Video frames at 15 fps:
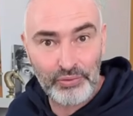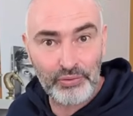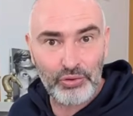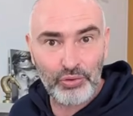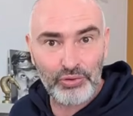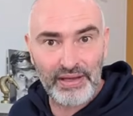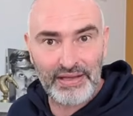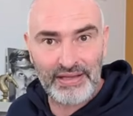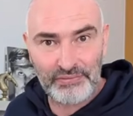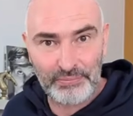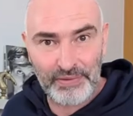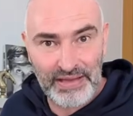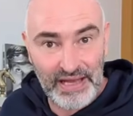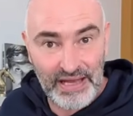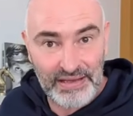You can leave
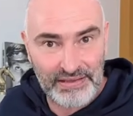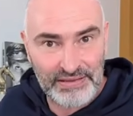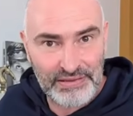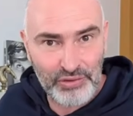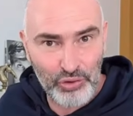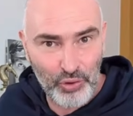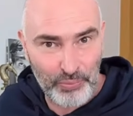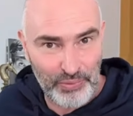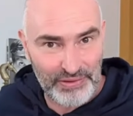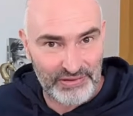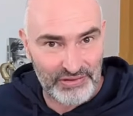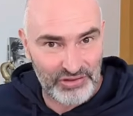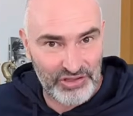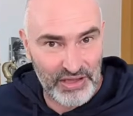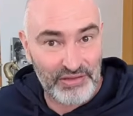me likes,
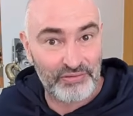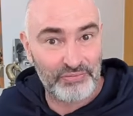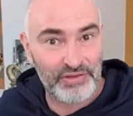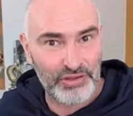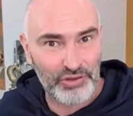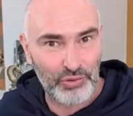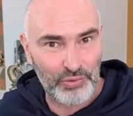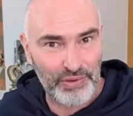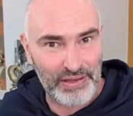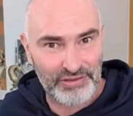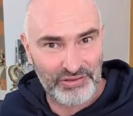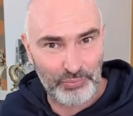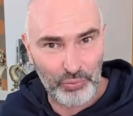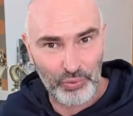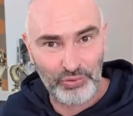comments, share the video, and
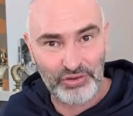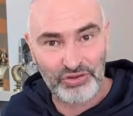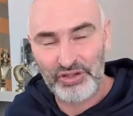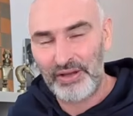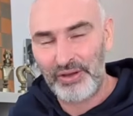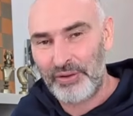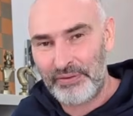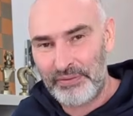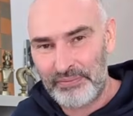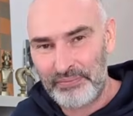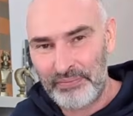support the channel.